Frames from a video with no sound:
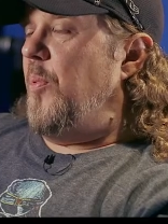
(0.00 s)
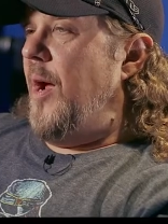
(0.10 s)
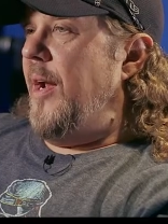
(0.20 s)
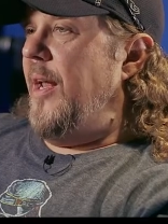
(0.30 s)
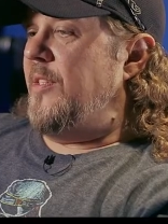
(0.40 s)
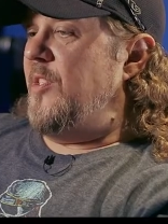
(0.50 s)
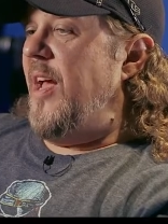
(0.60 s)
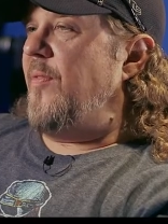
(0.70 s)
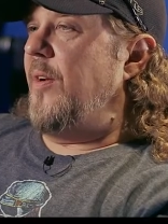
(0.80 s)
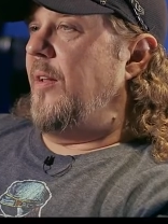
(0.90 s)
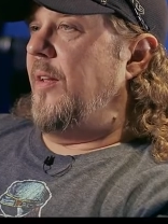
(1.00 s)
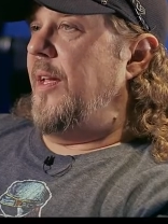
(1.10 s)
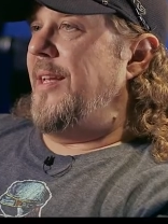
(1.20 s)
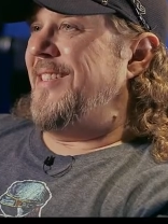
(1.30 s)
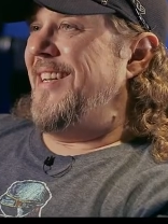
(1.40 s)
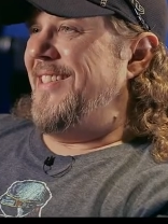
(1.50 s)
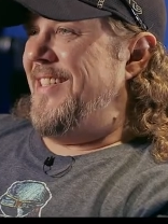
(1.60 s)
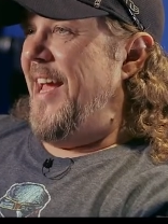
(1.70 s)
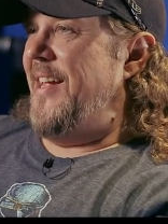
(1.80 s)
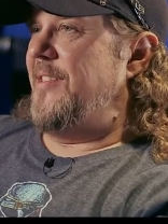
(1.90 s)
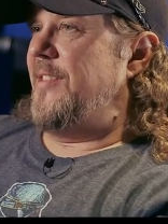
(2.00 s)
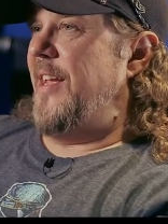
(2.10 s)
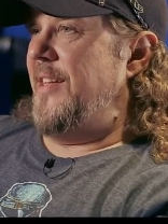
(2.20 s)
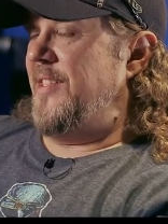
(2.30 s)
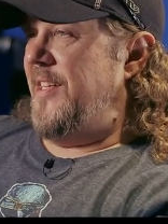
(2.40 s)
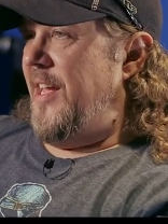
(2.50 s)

but it's definitely as intense as it